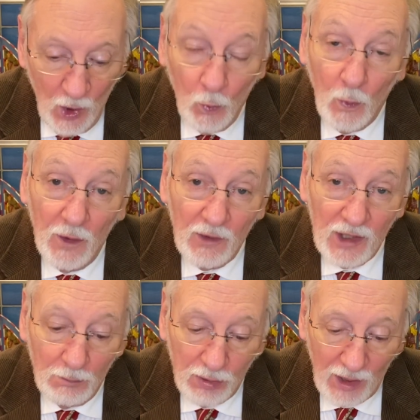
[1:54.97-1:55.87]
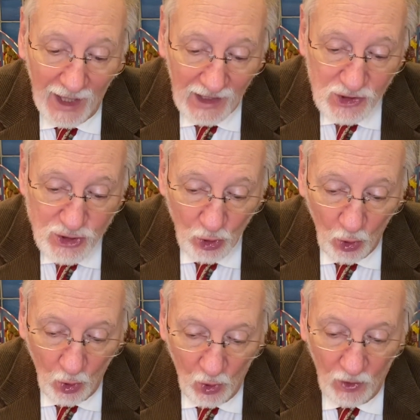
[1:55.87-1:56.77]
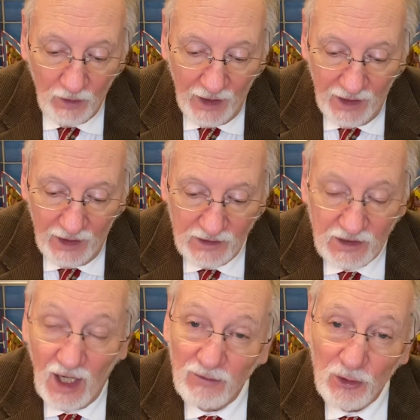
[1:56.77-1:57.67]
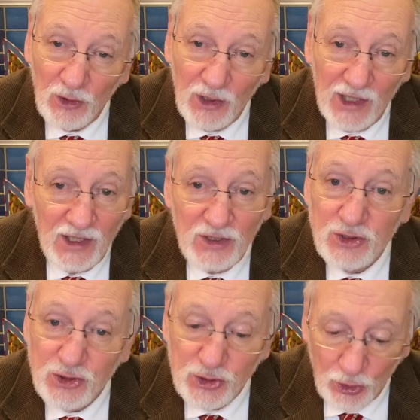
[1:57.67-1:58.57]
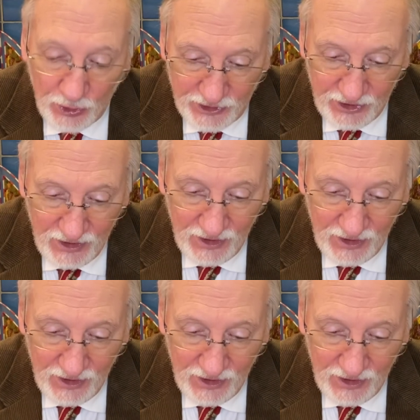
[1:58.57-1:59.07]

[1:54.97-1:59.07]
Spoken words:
wearing a black shawl and covered in soot,